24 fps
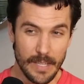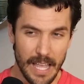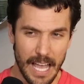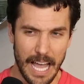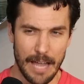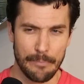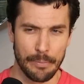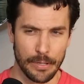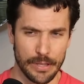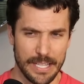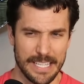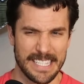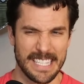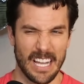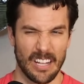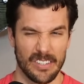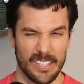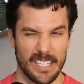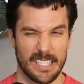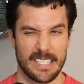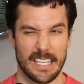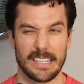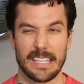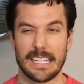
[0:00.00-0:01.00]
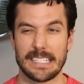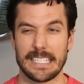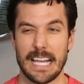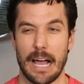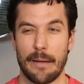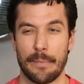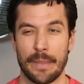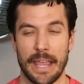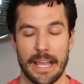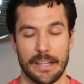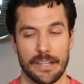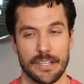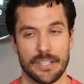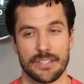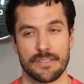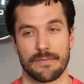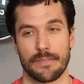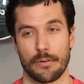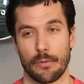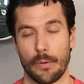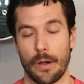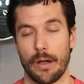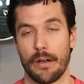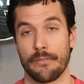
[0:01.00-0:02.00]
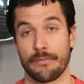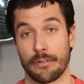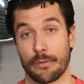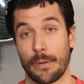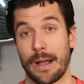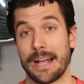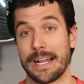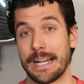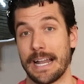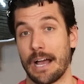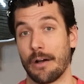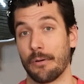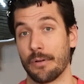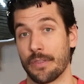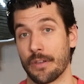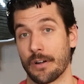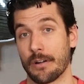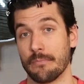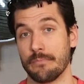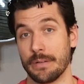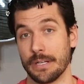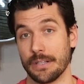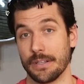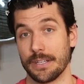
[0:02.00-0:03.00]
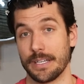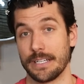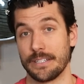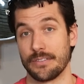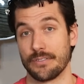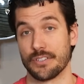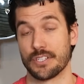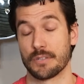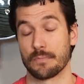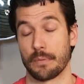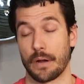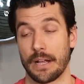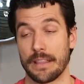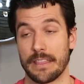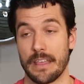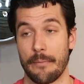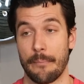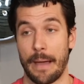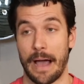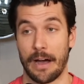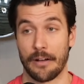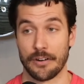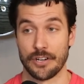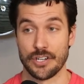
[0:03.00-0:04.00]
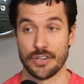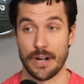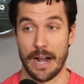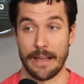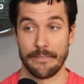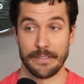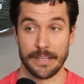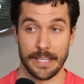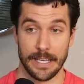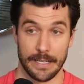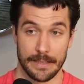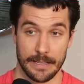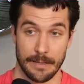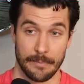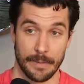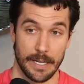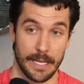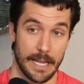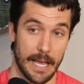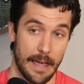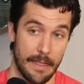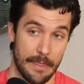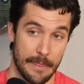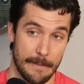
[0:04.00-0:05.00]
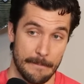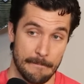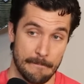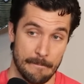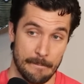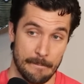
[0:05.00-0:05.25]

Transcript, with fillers: I'd put the Celtics at the top of that list for right now with their ability to spread them out and drive and kick them to death.